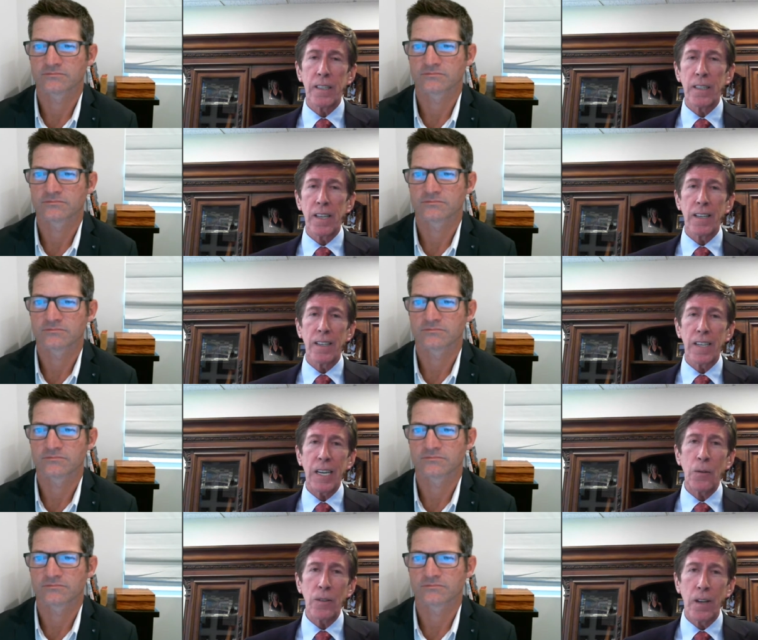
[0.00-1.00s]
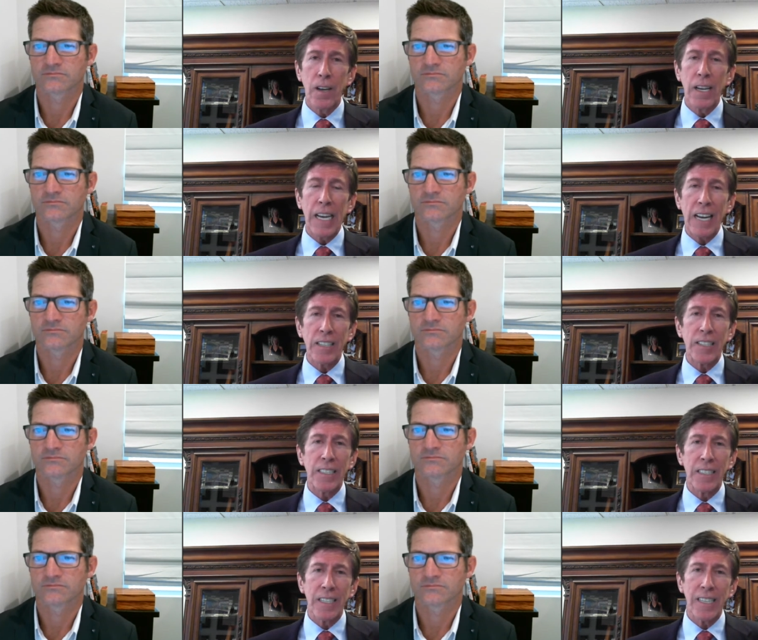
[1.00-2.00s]
Speaker 1: than he, he had his
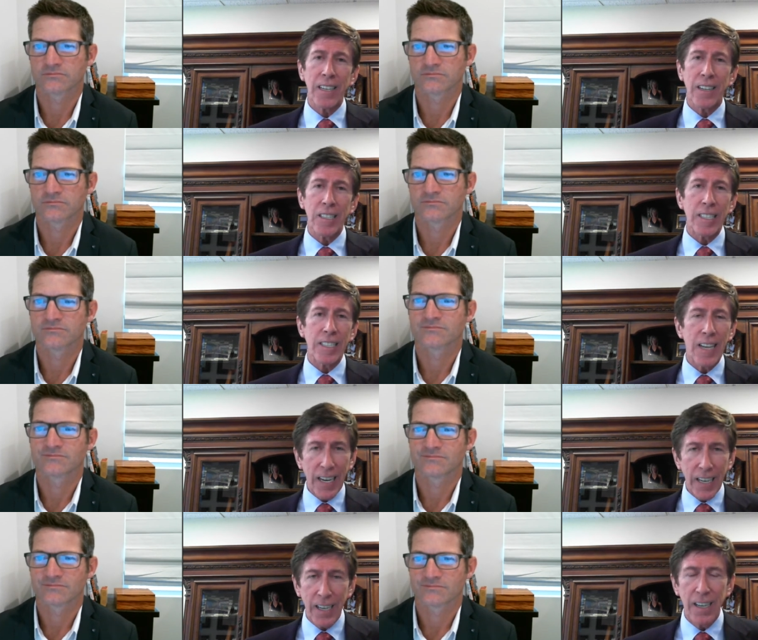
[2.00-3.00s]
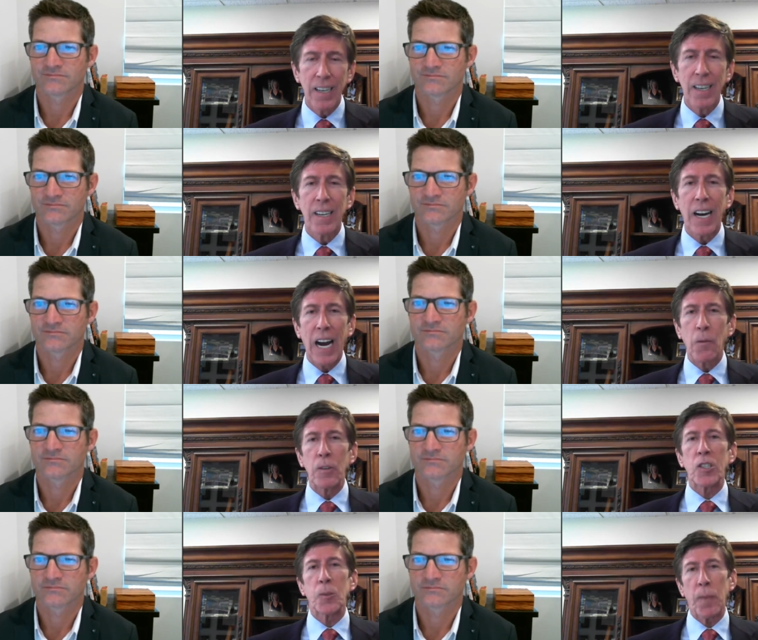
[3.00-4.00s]
knee on his neck. I would
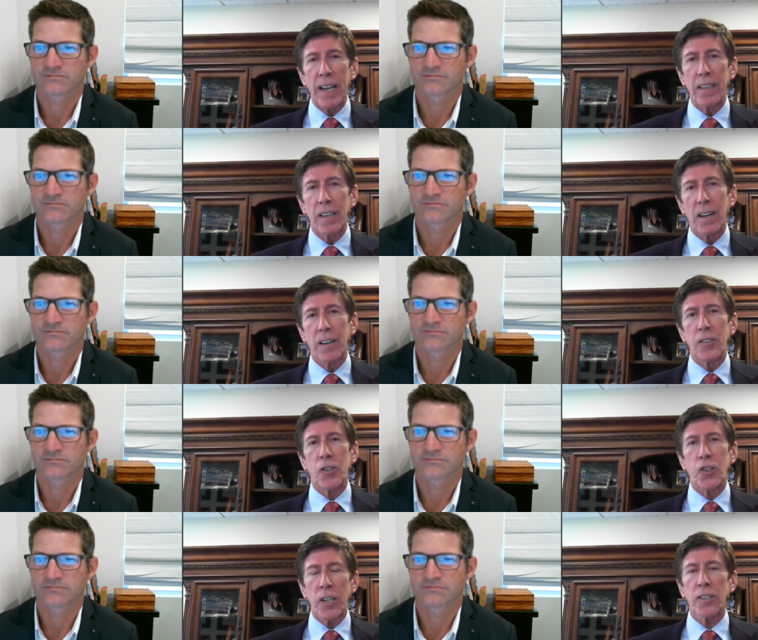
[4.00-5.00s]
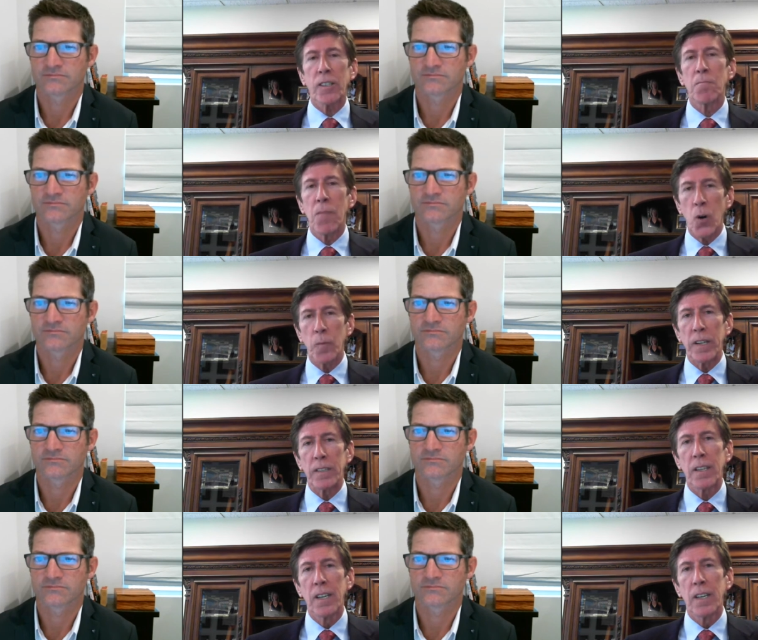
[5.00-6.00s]
spend on just the moment
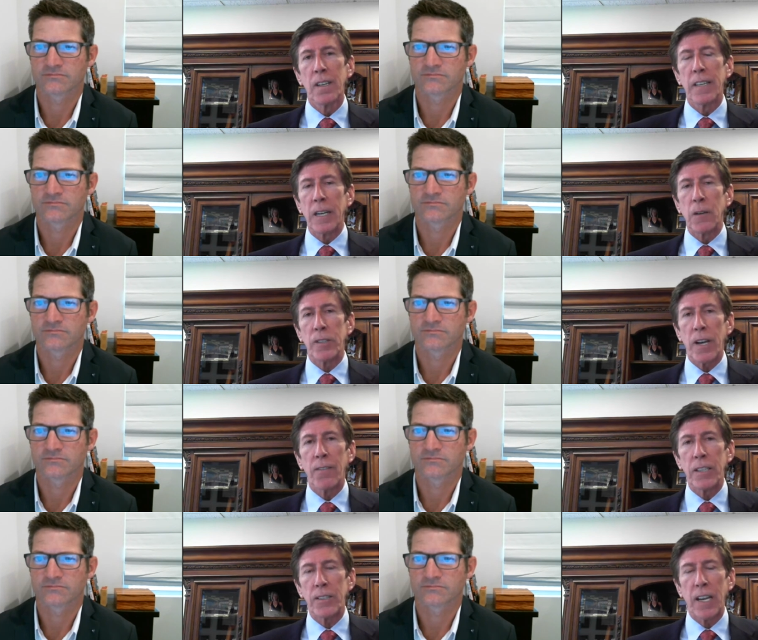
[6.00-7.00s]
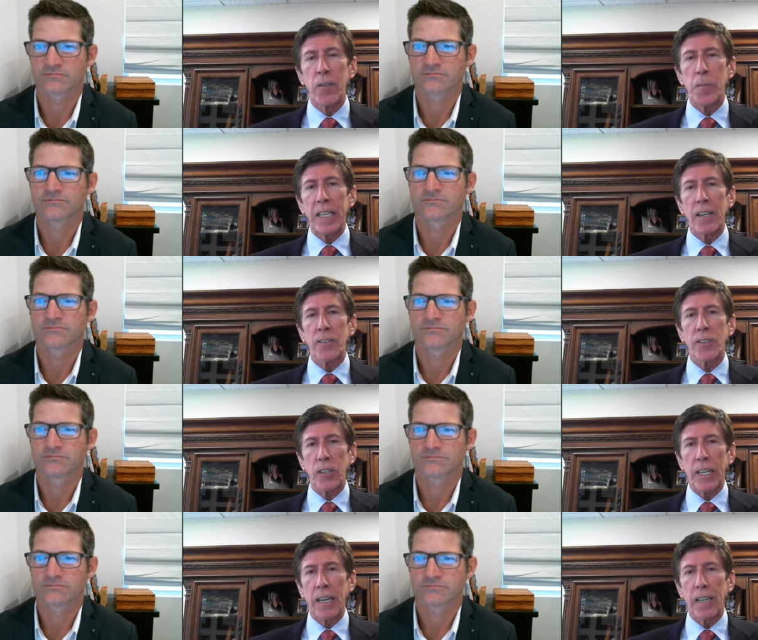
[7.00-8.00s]
that it was obvious to everybody else
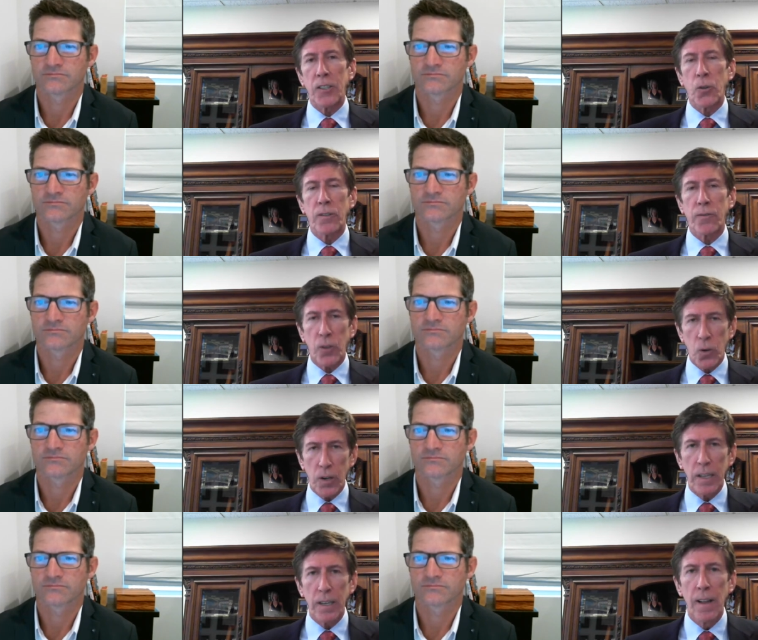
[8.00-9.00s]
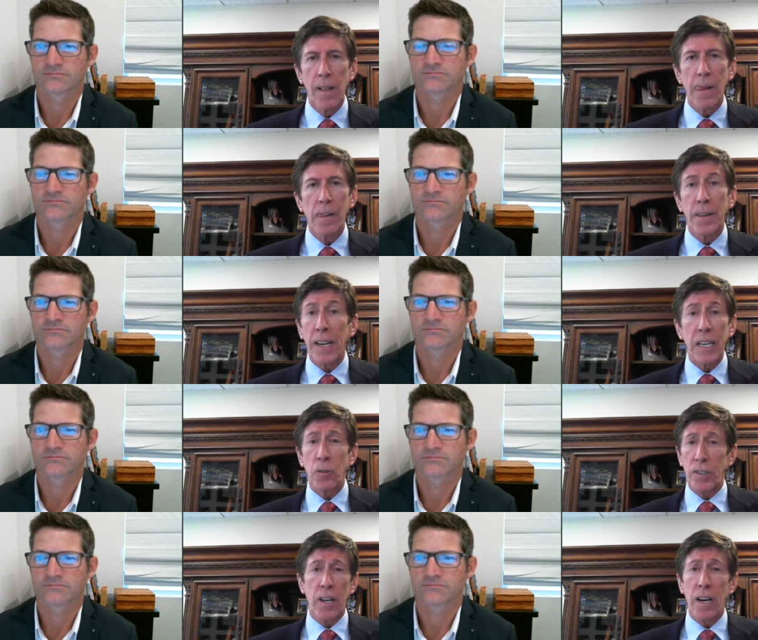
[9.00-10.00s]
looking at George Floyd that he was
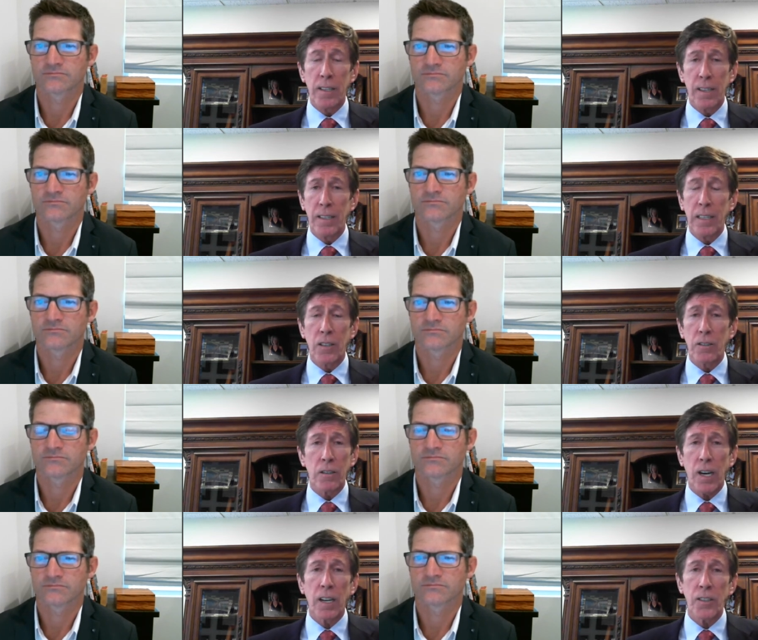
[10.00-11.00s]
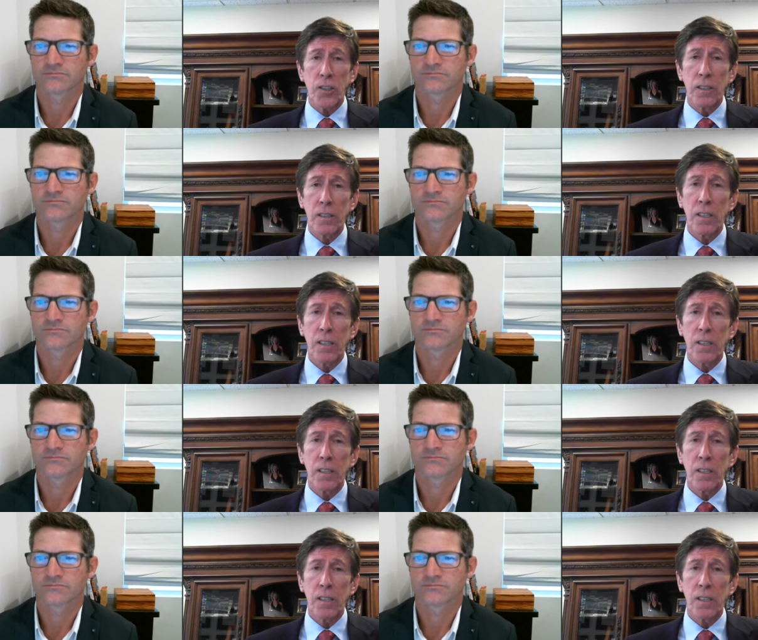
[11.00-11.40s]
not any longer conscious